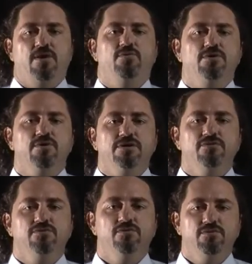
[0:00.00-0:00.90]
We're going
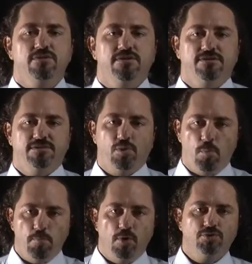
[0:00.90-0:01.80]
to do this
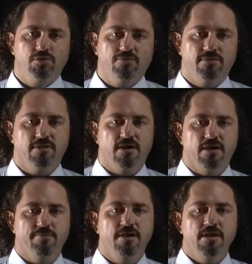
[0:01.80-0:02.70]
most of the time,